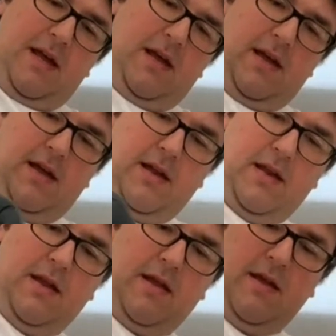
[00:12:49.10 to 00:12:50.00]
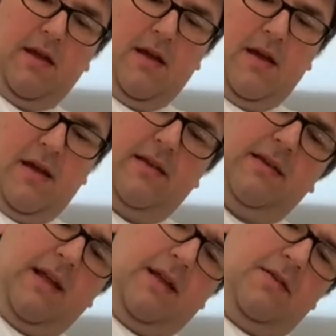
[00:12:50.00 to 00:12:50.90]
in, is it
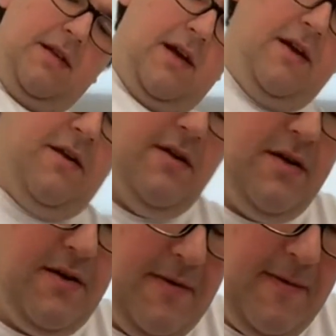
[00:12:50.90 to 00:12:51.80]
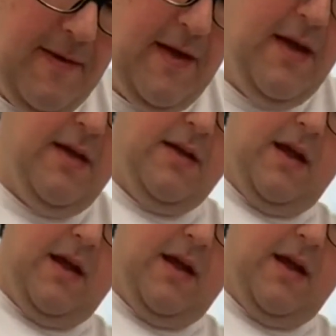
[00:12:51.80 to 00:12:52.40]
Daniel Tiger? Can't